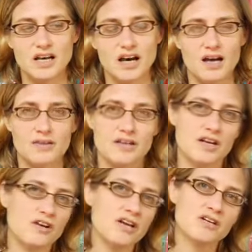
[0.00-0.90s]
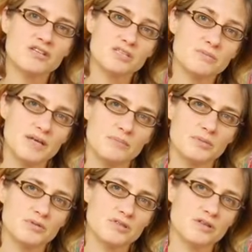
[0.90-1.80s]
Uh, the narrator is Pip,
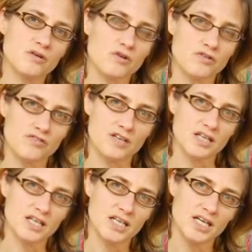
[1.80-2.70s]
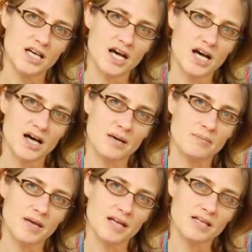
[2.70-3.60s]
who's an orphan,
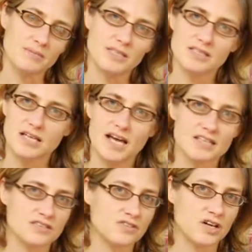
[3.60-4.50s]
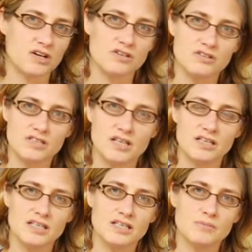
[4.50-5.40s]
um, and he meets a cast of characters that
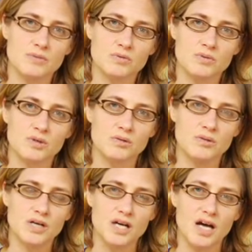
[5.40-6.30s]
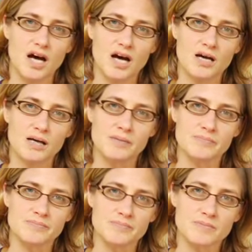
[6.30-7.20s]
lead him through
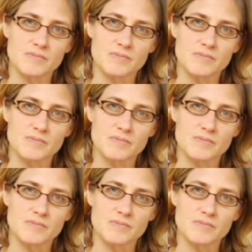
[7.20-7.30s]
um,